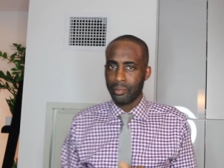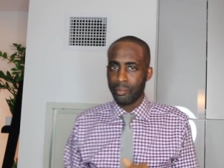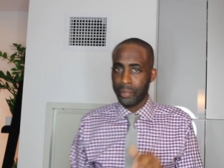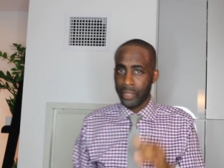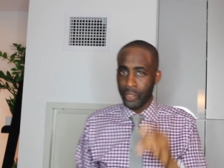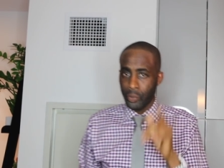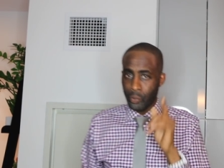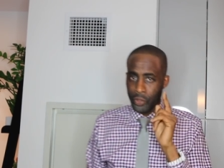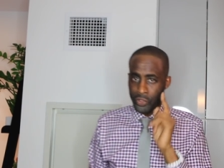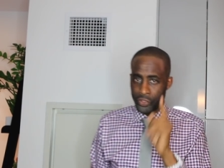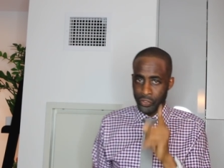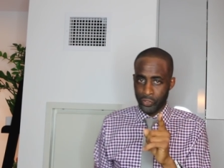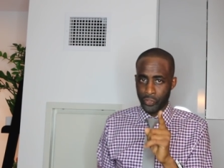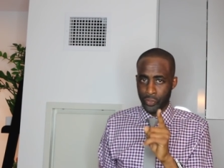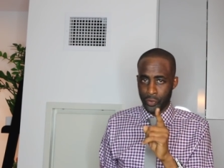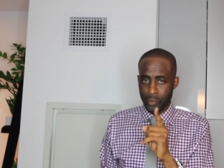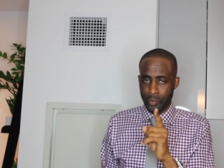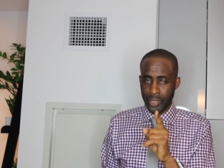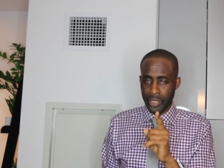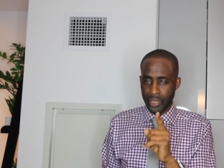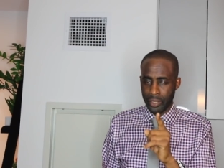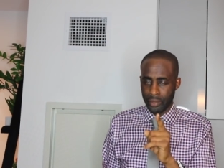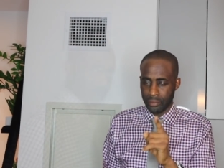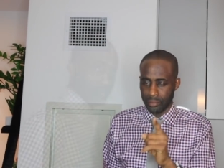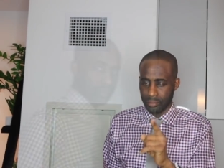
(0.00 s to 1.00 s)
But it wasn't for
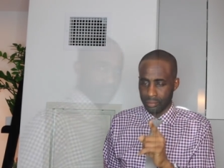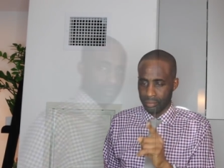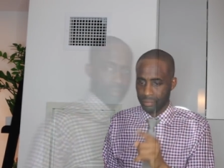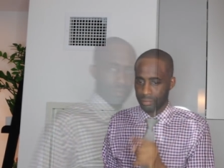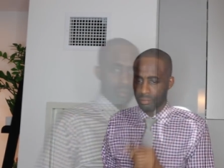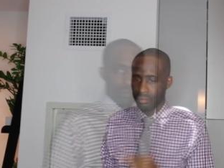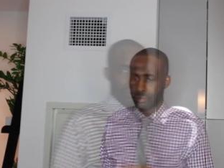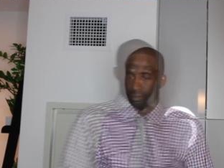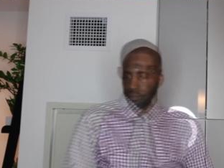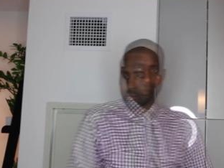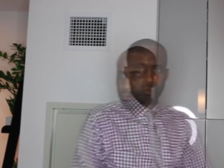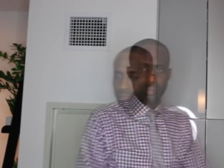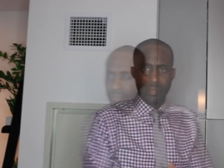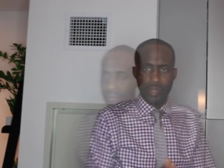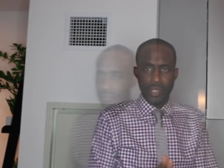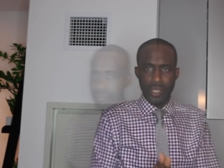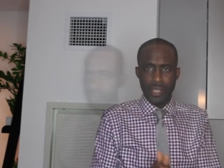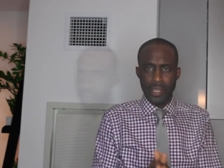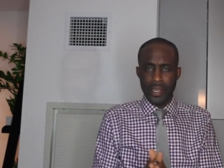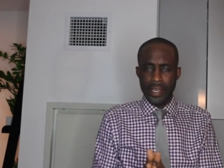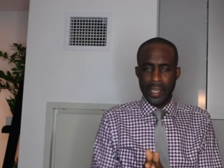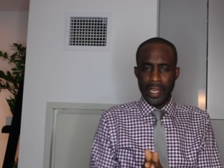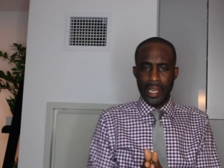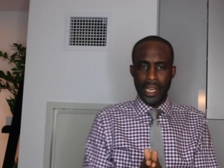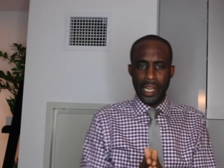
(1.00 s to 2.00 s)
me.
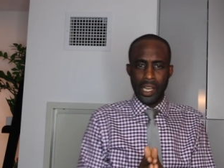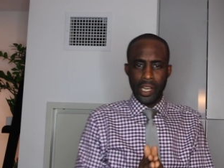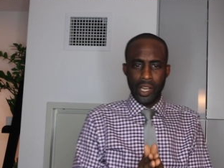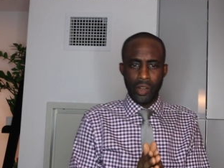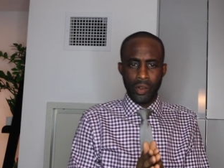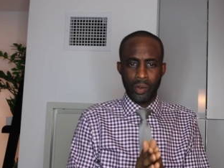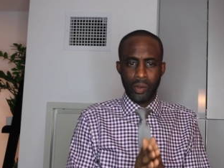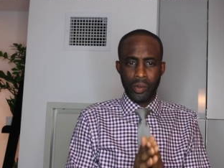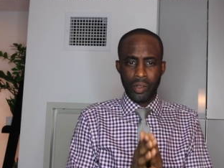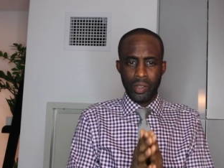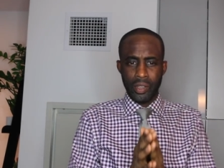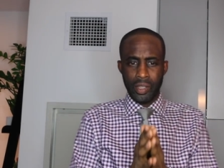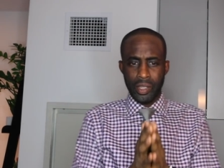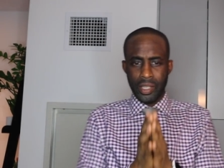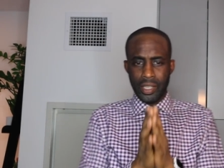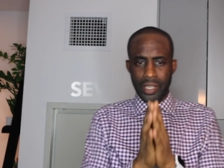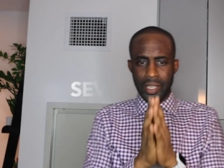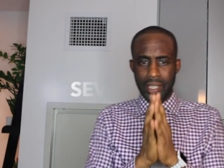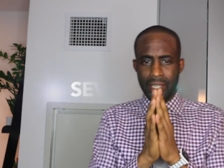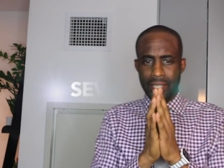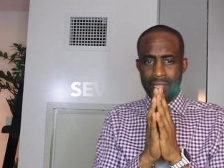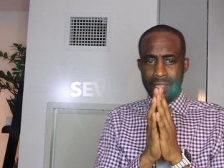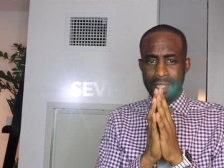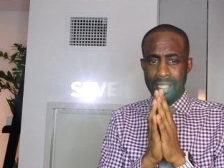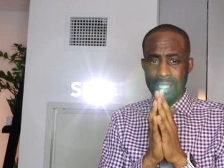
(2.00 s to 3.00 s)
Now,
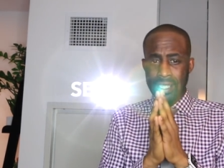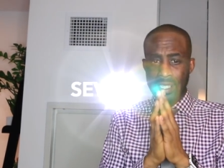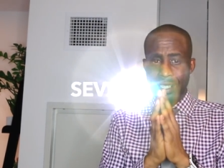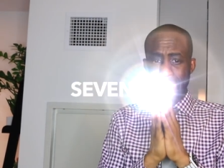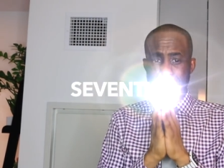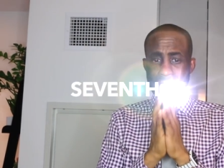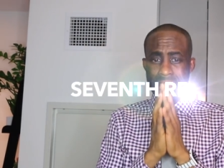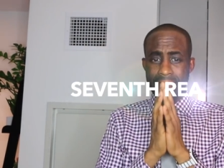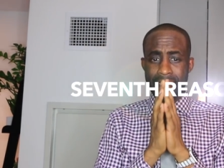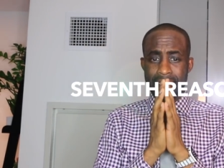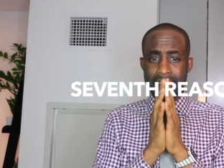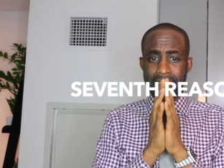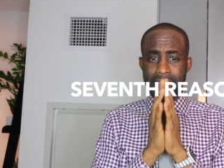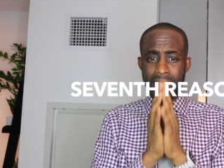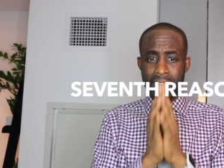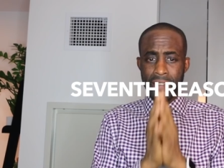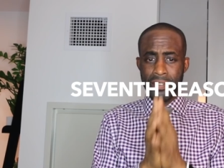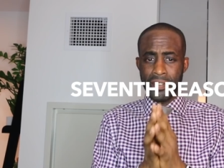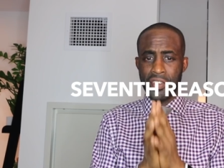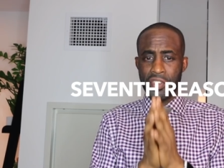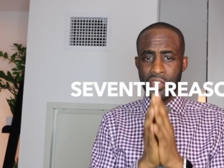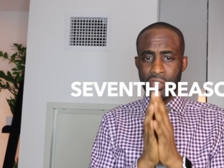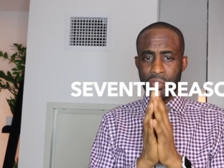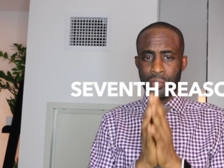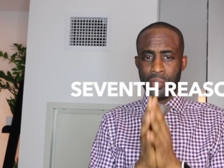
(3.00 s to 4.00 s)
the
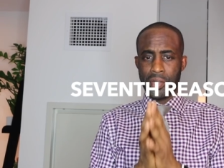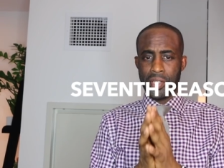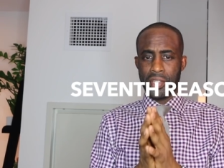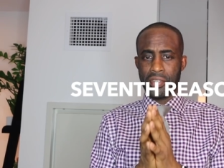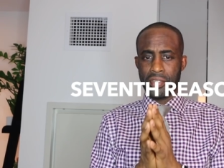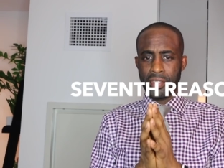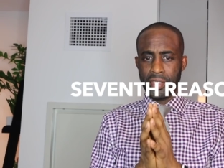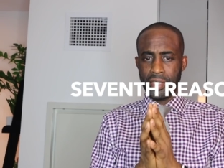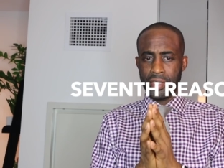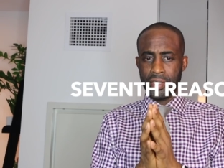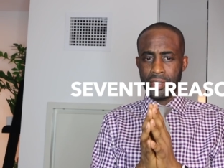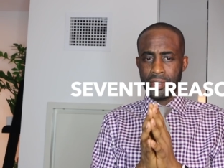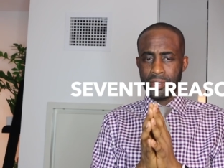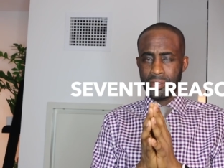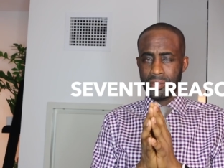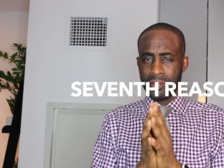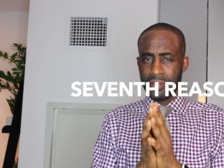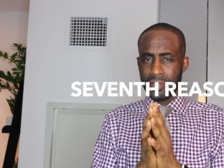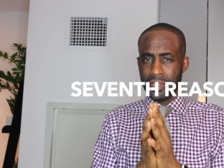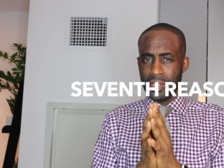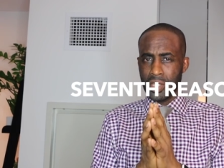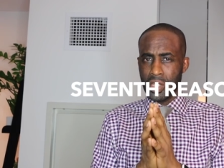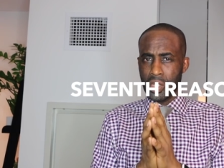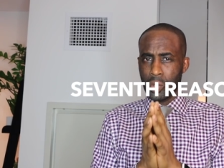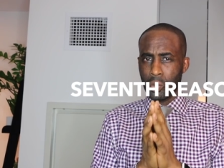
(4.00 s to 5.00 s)
seventh reason
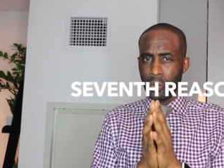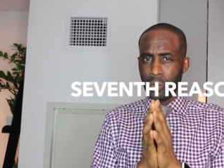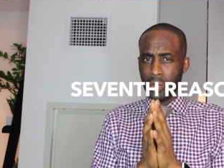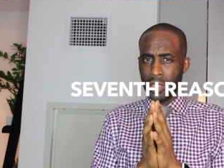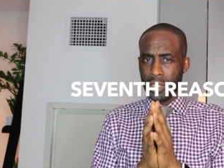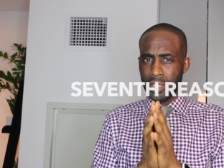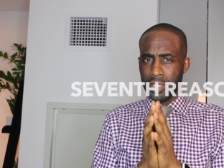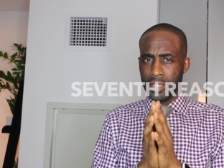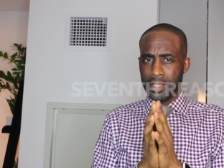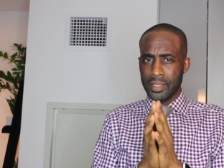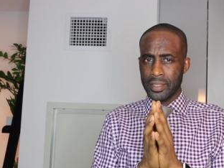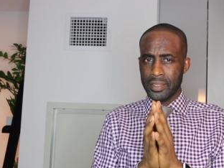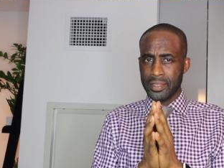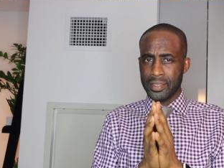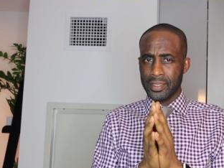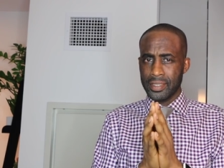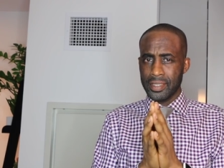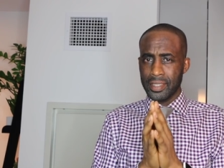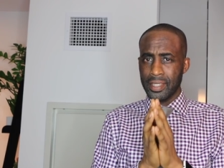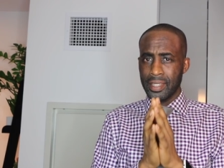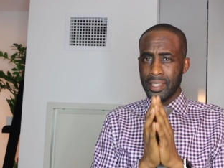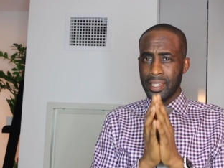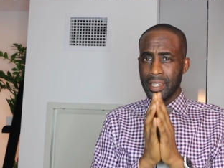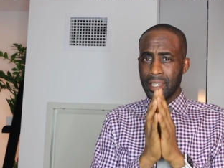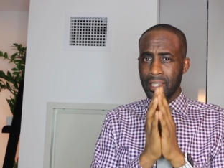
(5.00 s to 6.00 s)
was
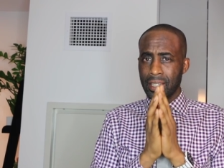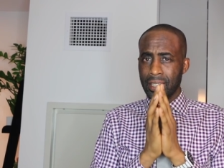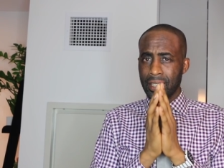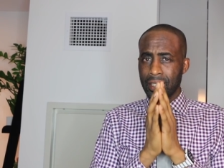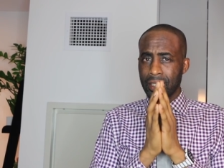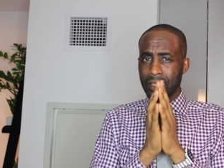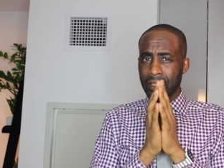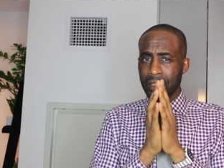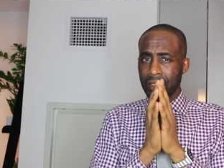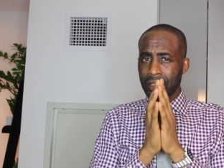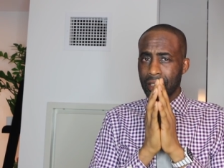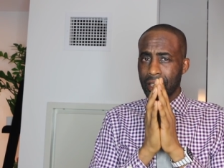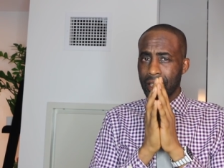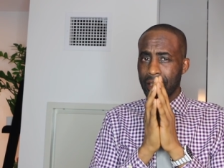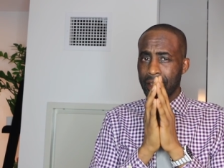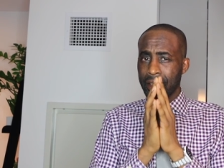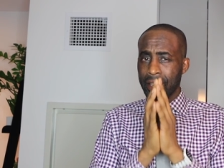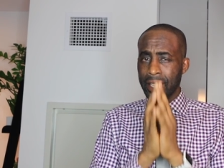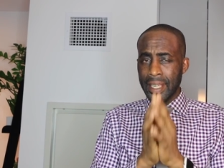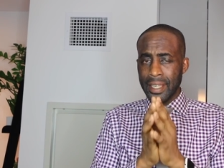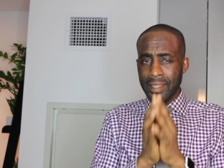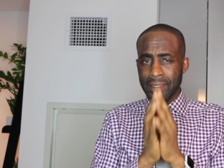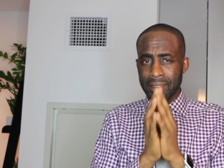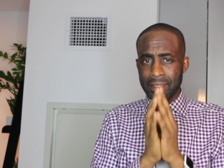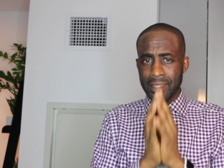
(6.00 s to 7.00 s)

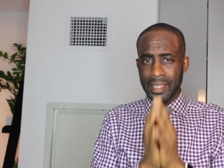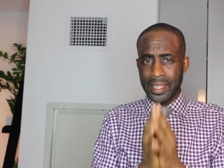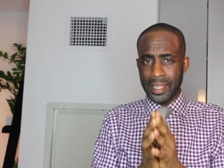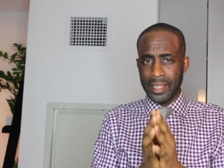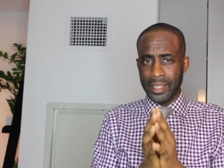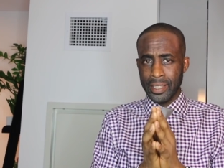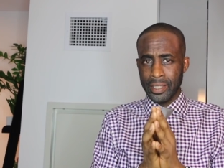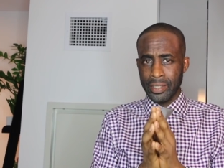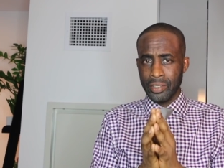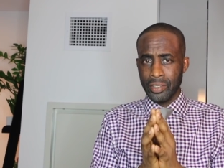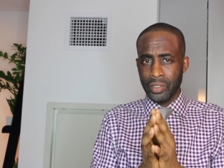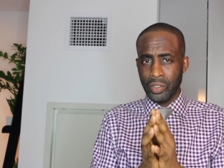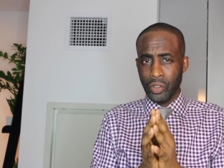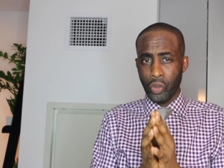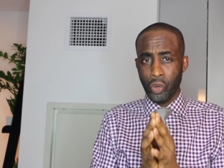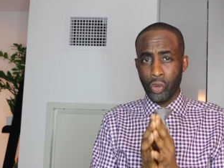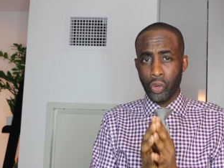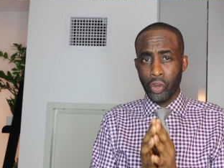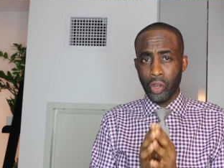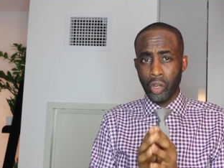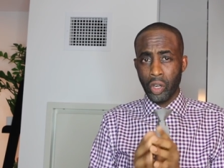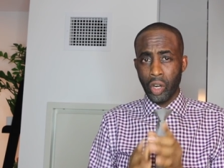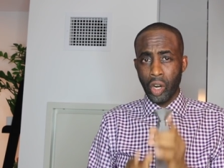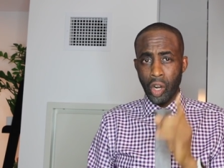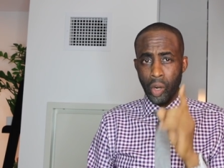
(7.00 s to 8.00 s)
they said,
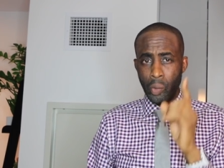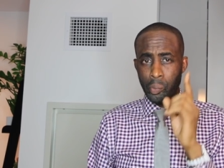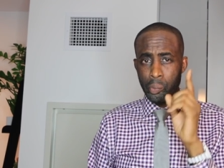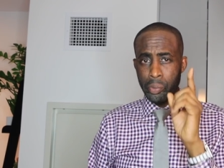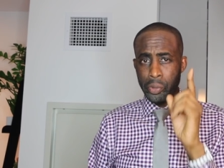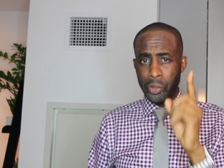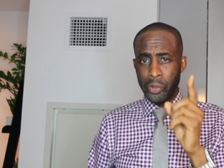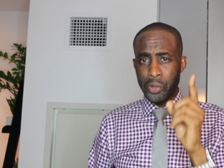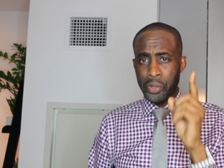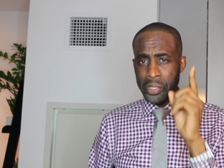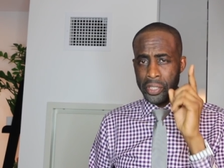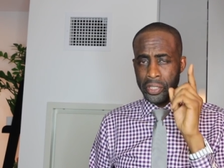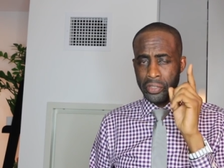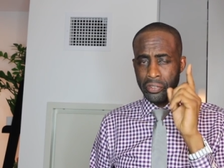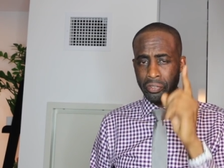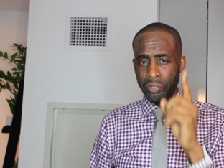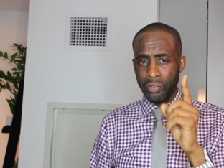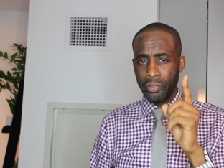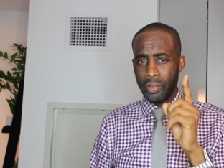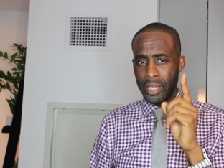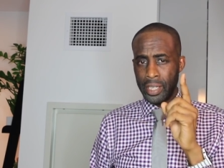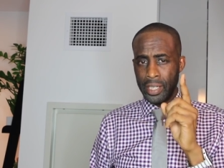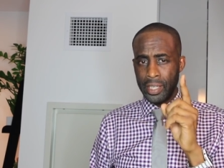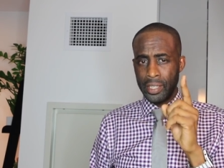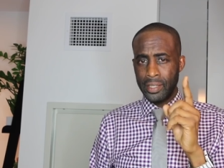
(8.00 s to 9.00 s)
or our bearded
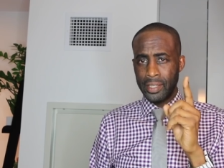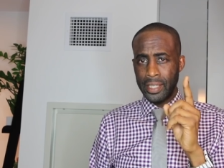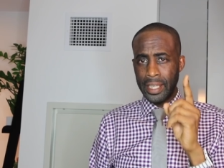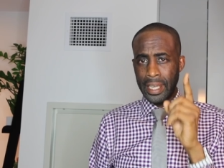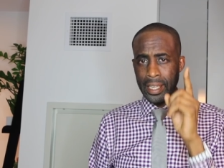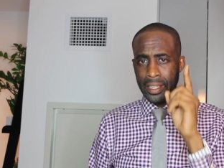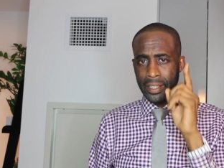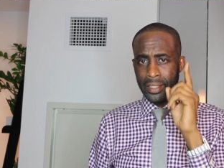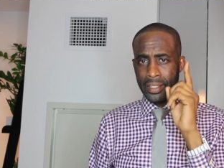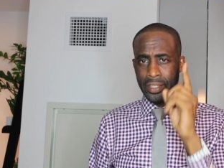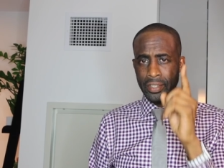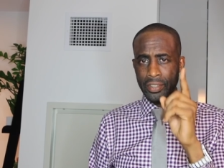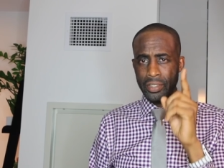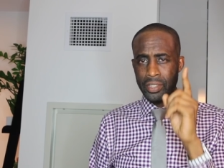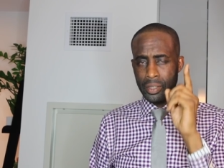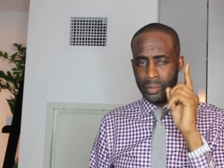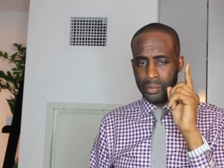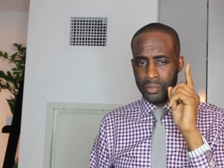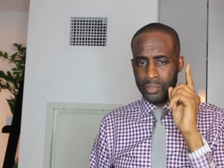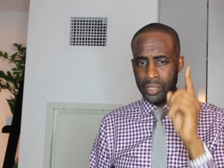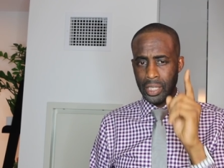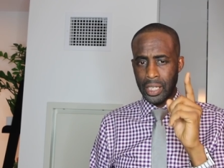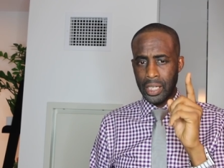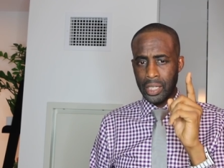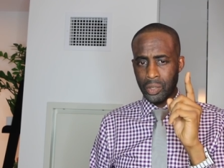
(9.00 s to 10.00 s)
friend at Lithium
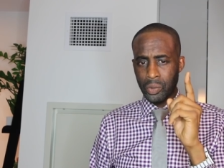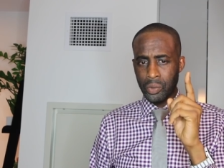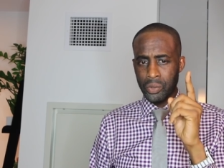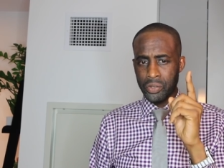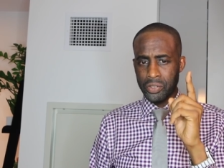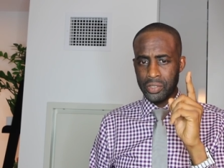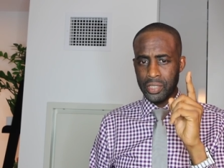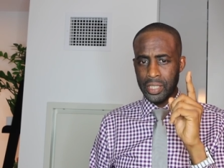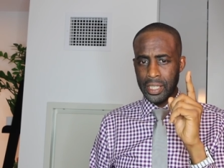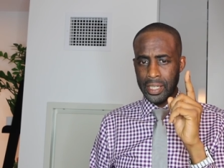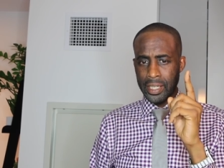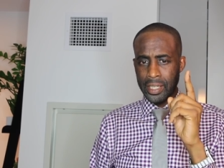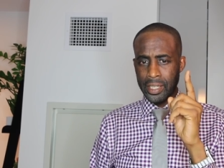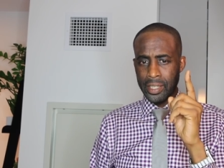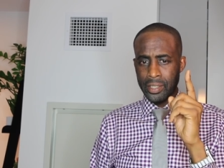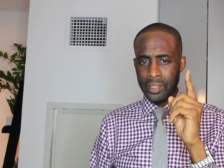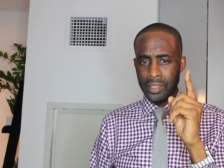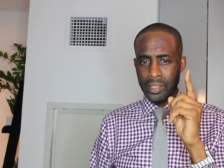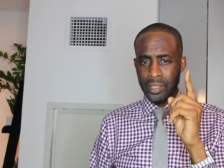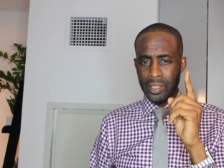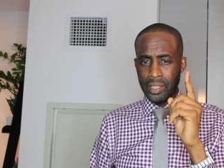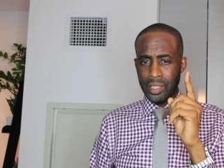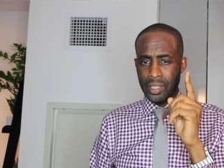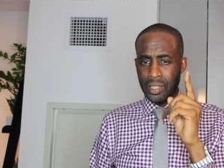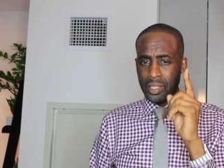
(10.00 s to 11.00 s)
Cycles
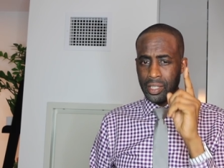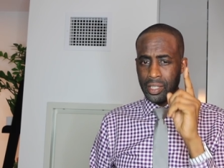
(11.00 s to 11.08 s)
said,